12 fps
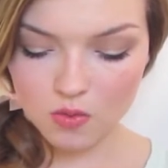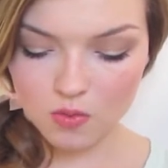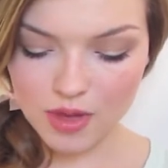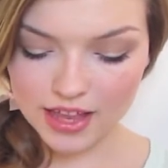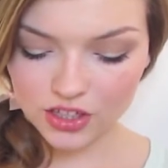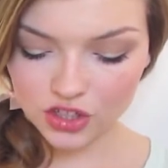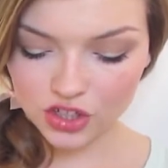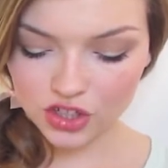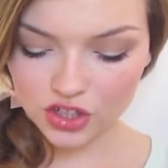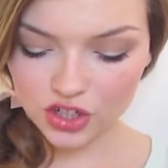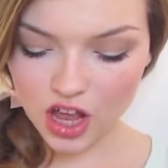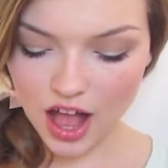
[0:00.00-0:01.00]

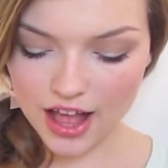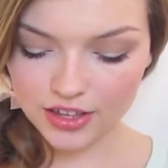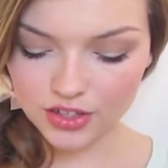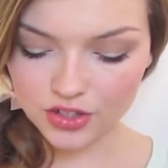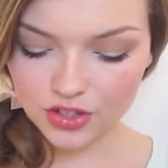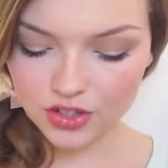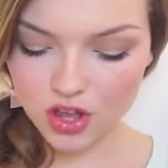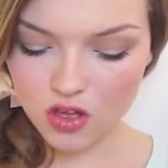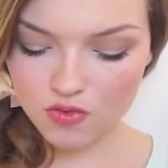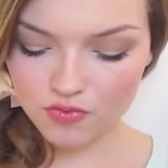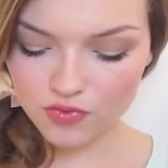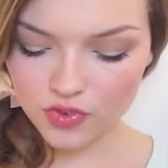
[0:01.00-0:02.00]
which I
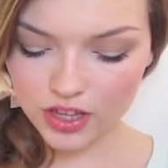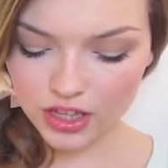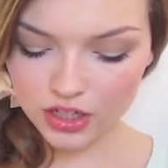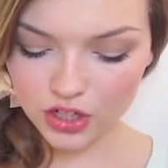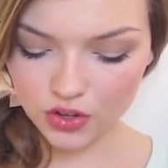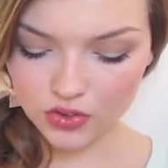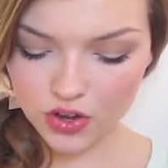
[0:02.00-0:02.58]
don't really do.